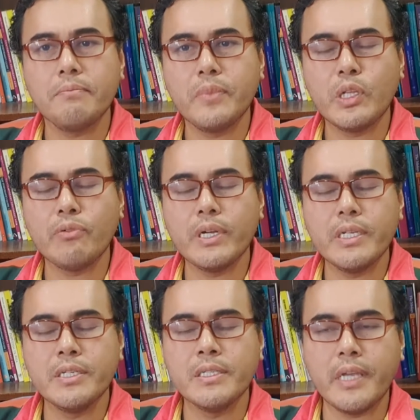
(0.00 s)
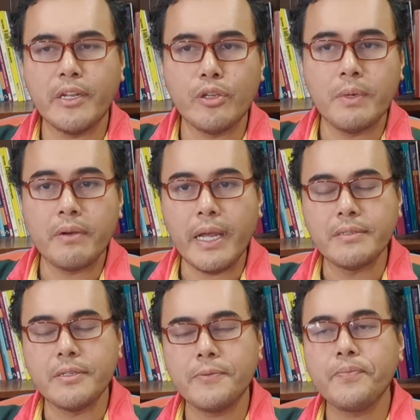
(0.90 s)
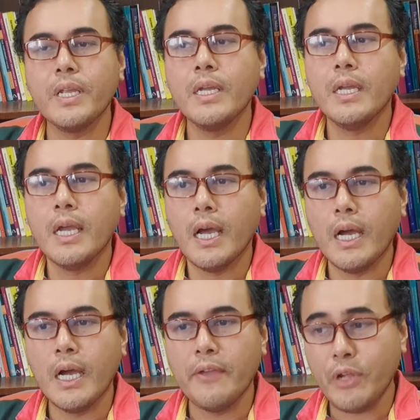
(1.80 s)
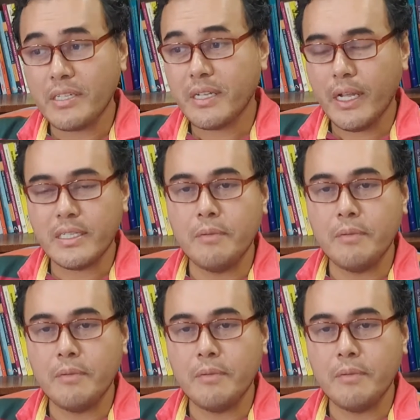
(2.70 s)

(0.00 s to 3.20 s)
between religions and human rights. If you're asking